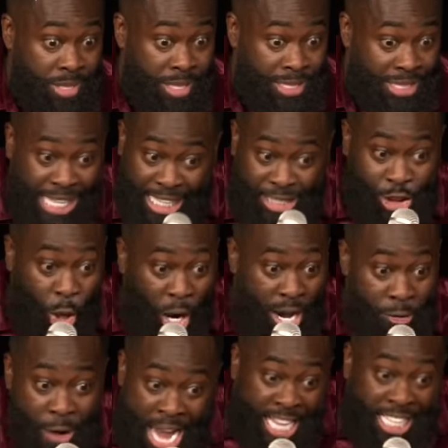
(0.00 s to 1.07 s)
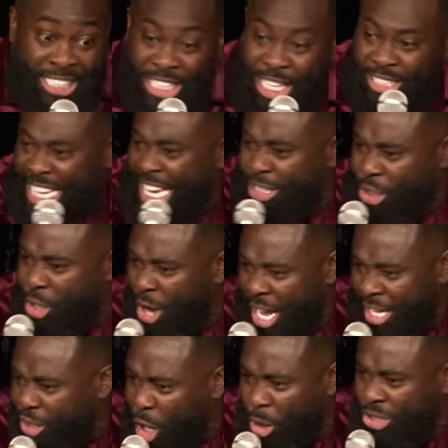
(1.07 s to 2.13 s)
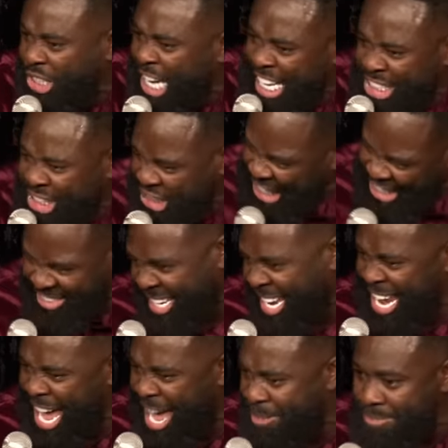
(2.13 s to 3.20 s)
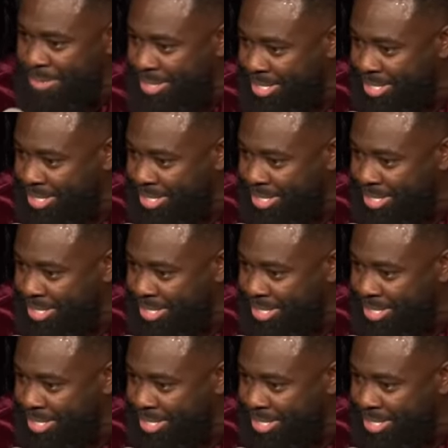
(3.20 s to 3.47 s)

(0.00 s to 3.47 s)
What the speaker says: Sex toy ready. Sex toy don't chat shit to them.